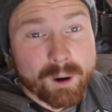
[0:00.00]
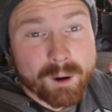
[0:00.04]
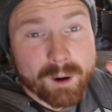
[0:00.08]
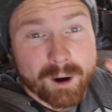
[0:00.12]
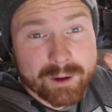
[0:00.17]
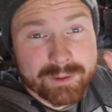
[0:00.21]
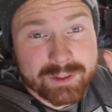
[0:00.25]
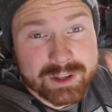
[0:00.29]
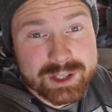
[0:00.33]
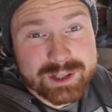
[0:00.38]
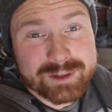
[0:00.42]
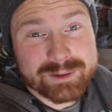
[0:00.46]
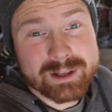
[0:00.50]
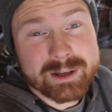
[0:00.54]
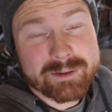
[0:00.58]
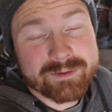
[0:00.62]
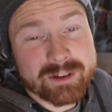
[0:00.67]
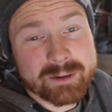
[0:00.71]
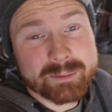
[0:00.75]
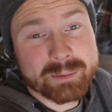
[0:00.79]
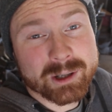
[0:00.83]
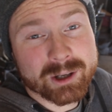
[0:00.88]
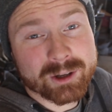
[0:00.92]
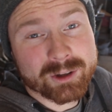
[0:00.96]
on the
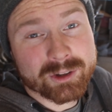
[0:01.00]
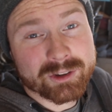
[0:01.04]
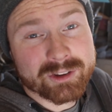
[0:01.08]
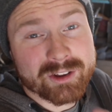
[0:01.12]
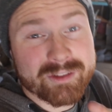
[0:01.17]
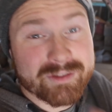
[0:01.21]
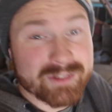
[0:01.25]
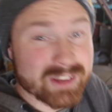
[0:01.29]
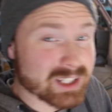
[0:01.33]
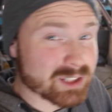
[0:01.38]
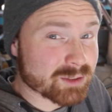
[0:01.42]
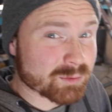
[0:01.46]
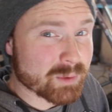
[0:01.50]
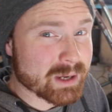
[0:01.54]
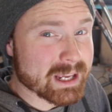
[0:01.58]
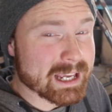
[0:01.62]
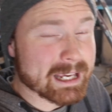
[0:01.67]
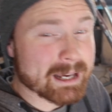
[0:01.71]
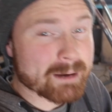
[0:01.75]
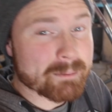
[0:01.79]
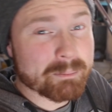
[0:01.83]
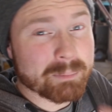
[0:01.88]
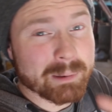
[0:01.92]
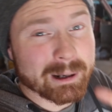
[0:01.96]
UTV build this
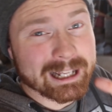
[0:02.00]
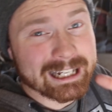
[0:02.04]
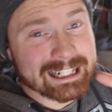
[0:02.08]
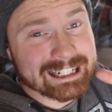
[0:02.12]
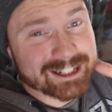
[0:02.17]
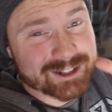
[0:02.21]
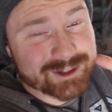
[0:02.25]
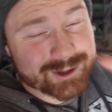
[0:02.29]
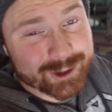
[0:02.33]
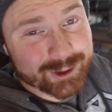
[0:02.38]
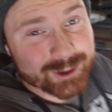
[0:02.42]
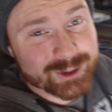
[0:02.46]
week, but I